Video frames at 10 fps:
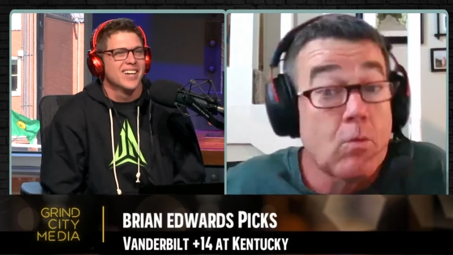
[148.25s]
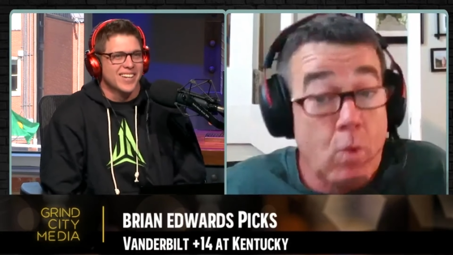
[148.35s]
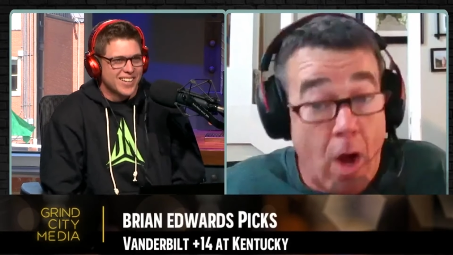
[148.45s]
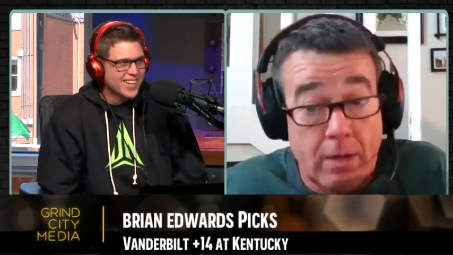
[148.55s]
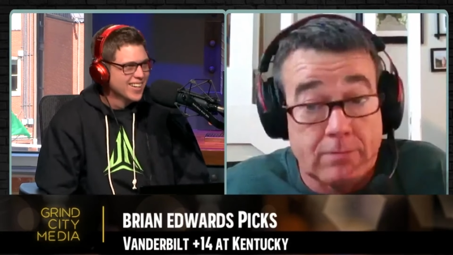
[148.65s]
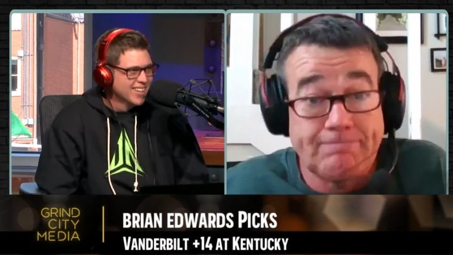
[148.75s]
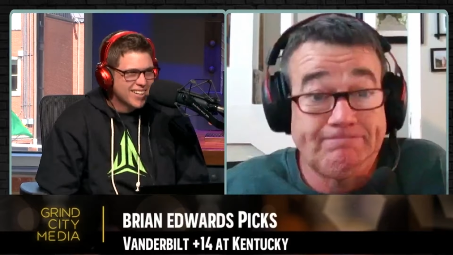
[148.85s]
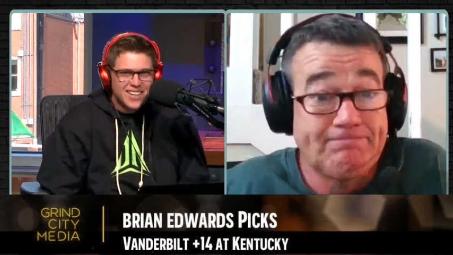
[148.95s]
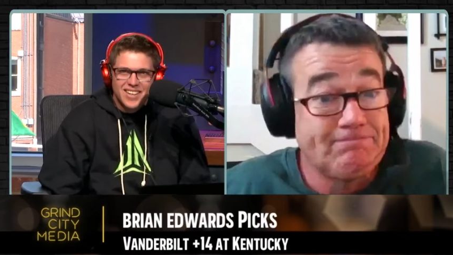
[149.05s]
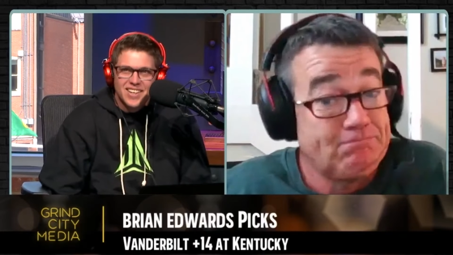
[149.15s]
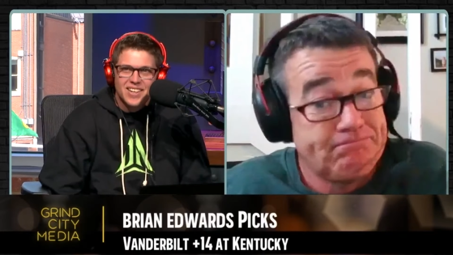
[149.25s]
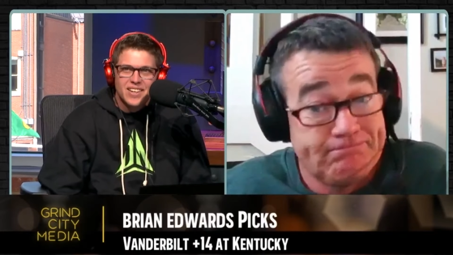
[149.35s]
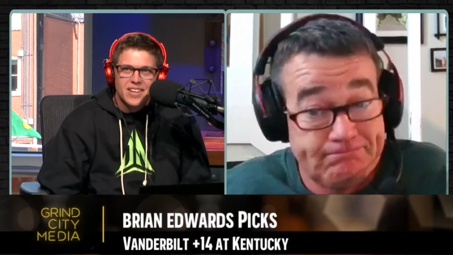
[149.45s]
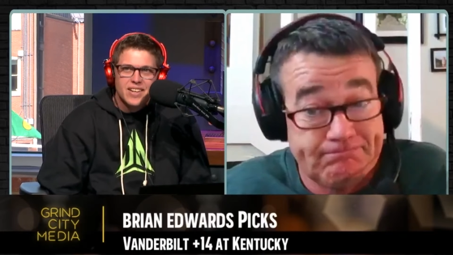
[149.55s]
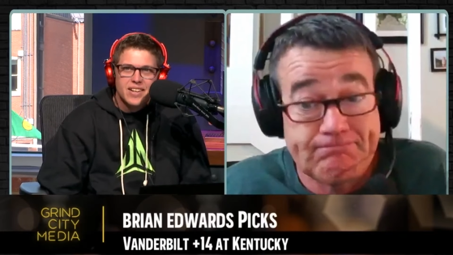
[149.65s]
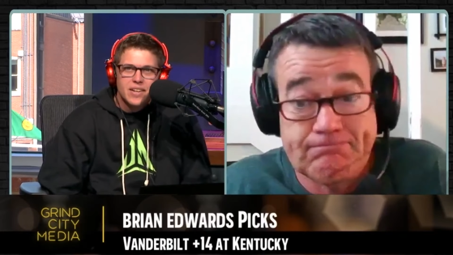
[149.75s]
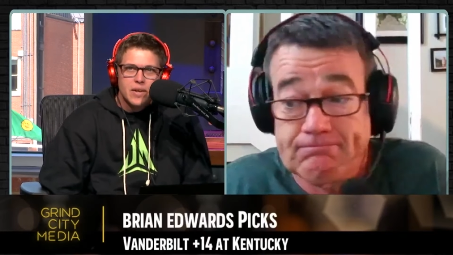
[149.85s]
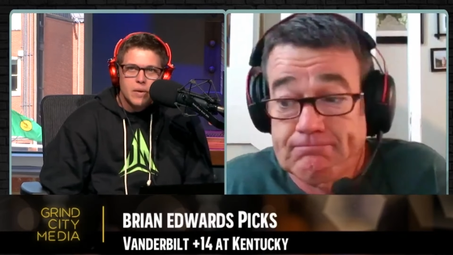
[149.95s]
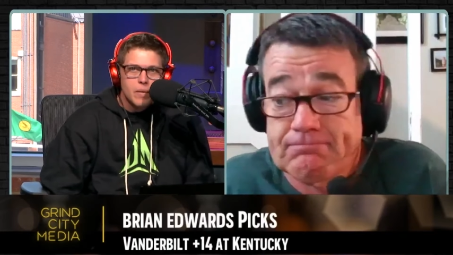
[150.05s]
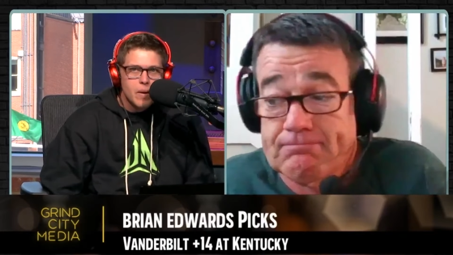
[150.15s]
Speaker 1: Kentucky to beat any team
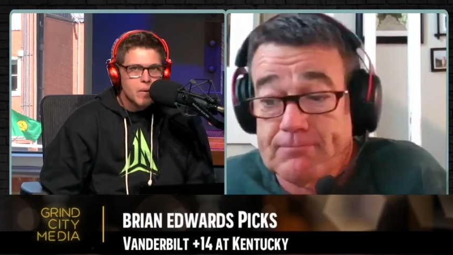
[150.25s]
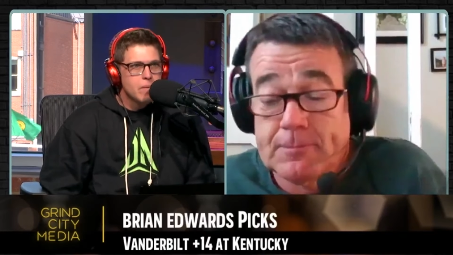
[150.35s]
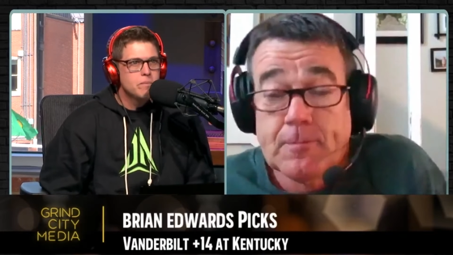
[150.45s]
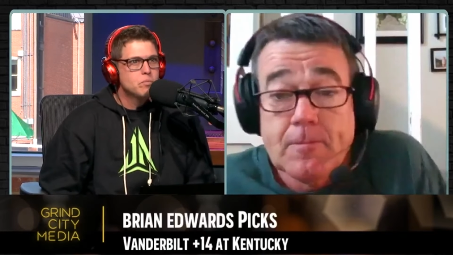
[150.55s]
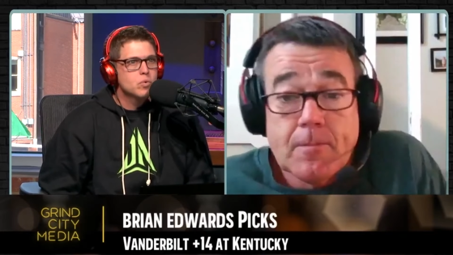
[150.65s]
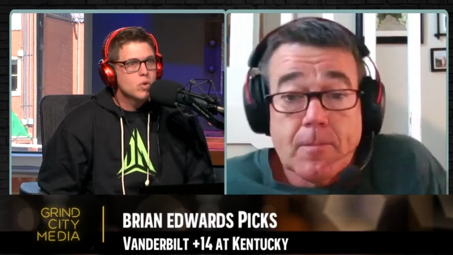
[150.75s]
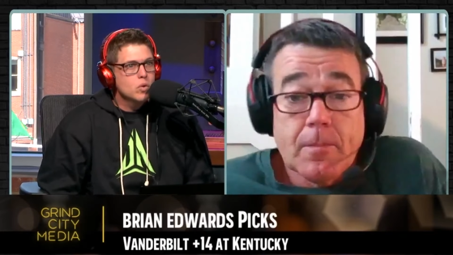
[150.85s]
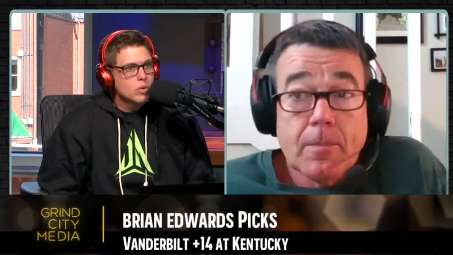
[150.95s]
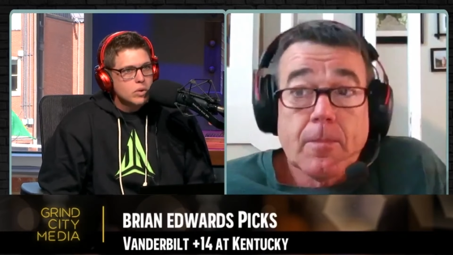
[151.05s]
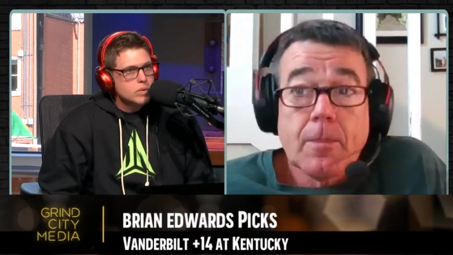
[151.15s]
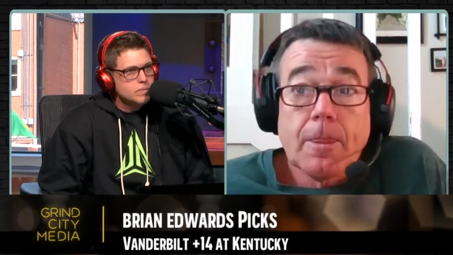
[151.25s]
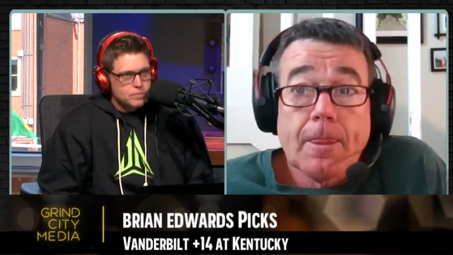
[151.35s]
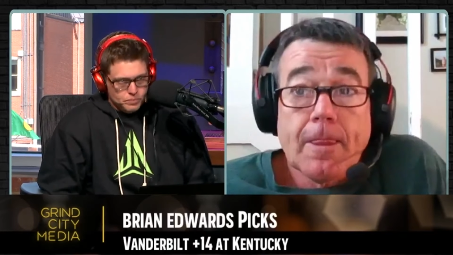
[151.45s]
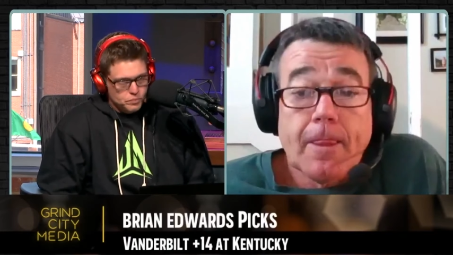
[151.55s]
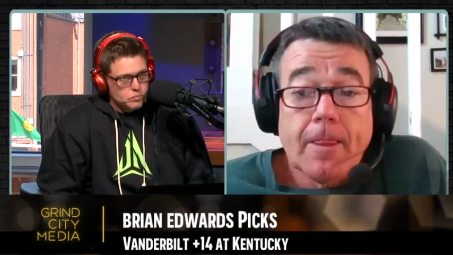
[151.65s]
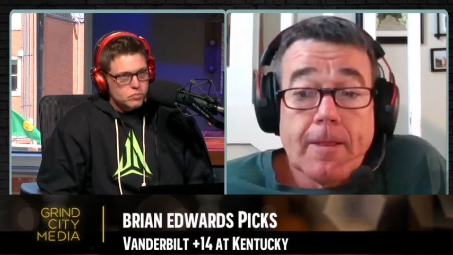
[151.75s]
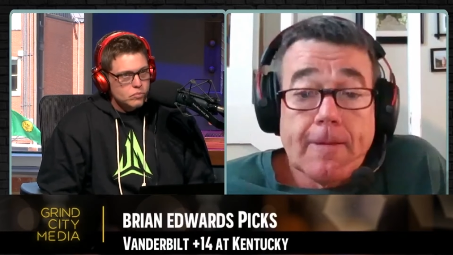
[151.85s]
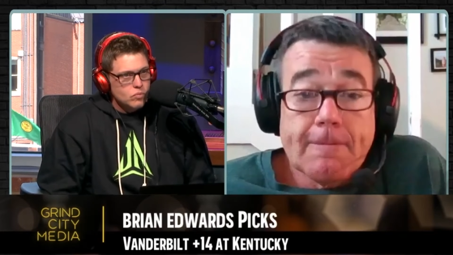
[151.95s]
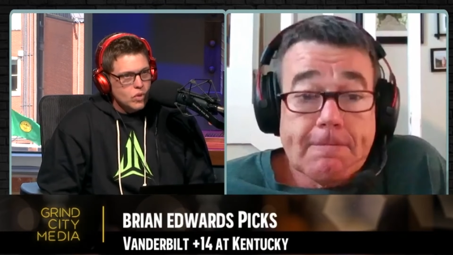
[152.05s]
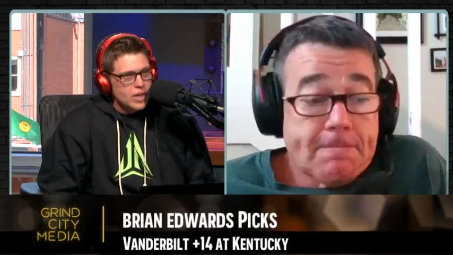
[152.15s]
with a pulse by more than
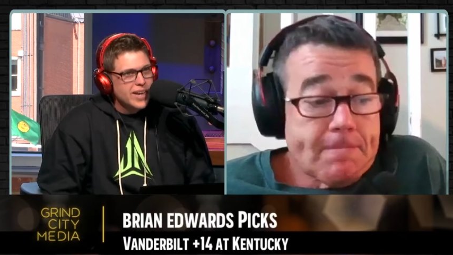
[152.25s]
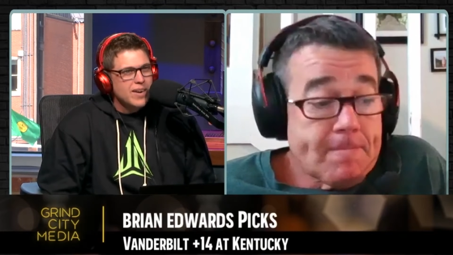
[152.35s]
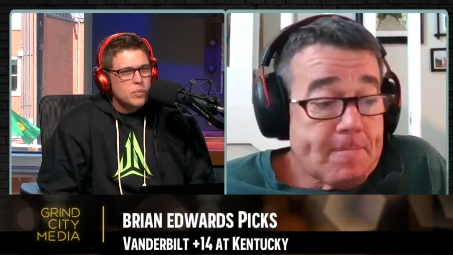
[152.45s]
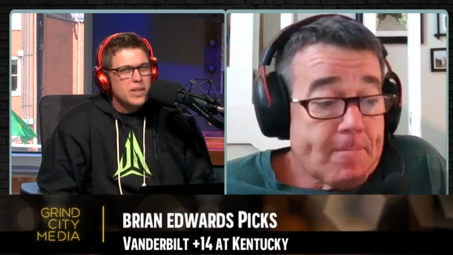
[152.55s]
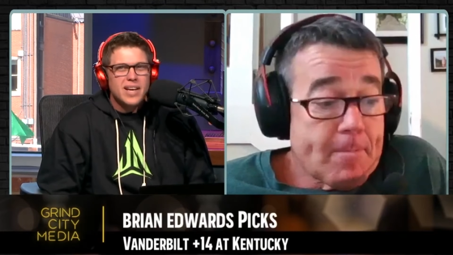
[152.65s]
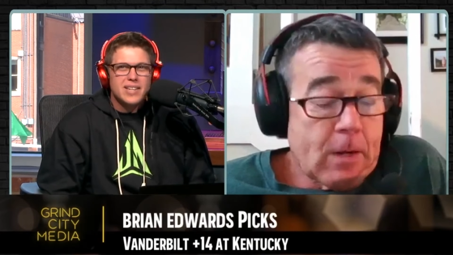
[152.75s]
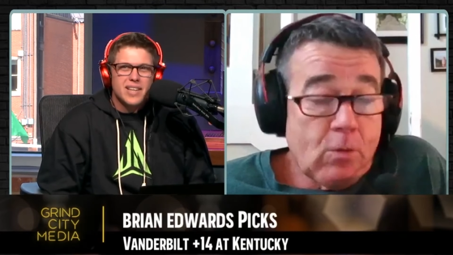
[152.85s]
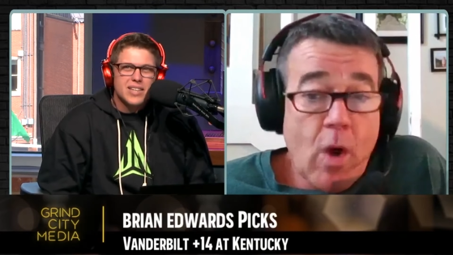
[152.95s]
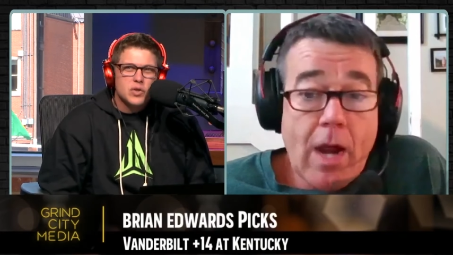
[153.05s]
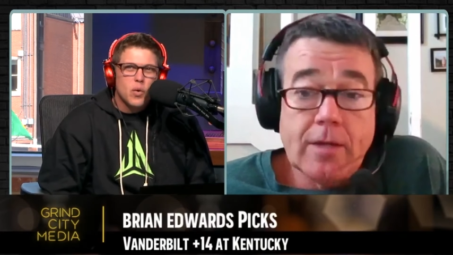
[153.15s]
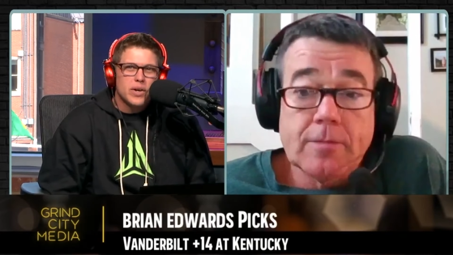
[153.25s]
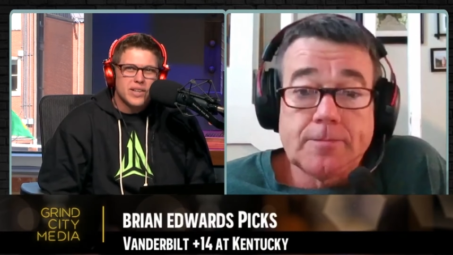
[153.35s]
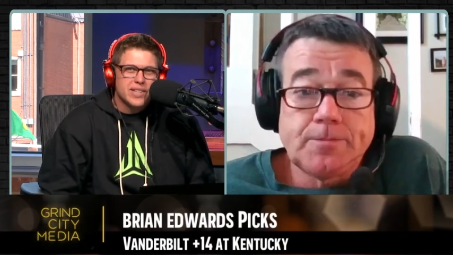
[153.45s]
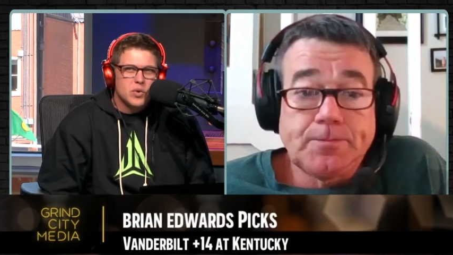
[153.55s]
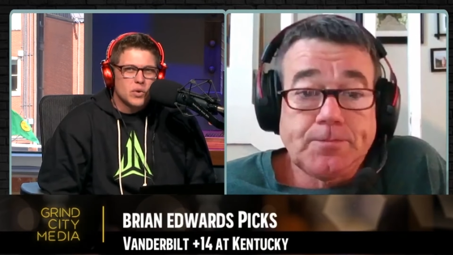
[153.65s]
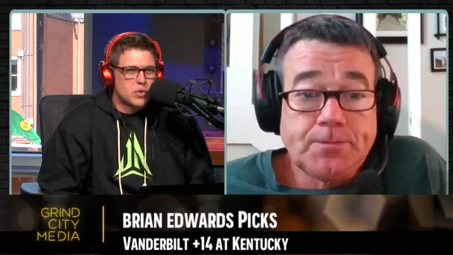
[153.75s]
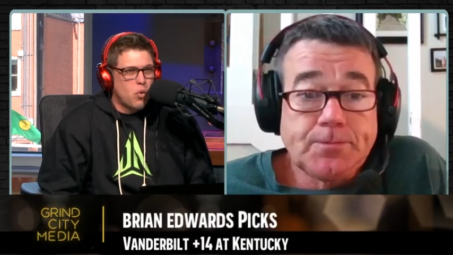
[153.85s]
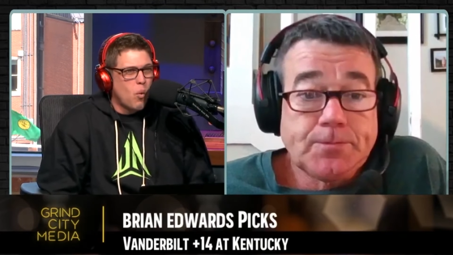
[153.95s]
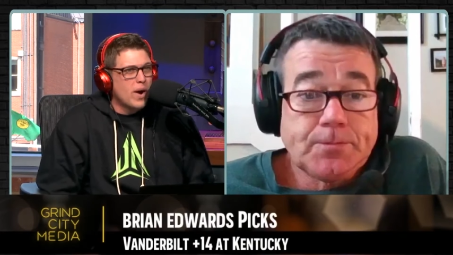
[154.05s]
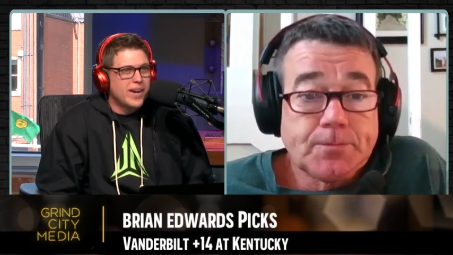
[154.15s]
14. Yeah, but they, right? they scored they scored
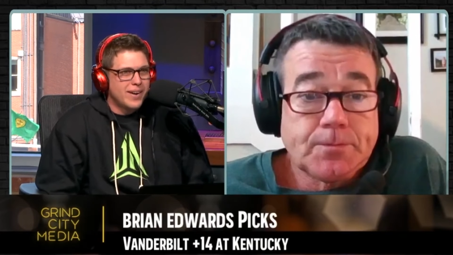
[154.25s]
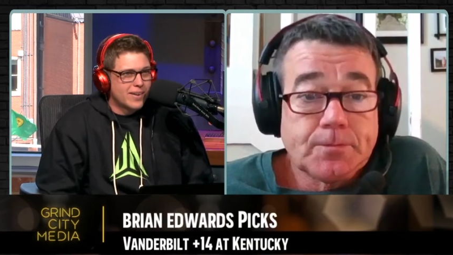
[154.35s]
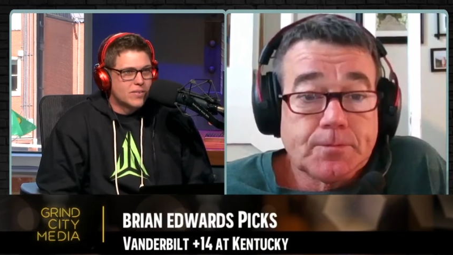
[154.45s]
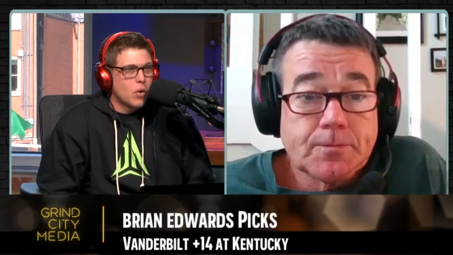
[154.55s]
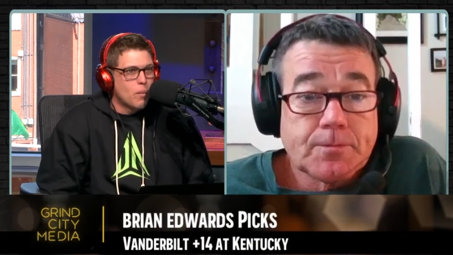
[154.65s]
20 against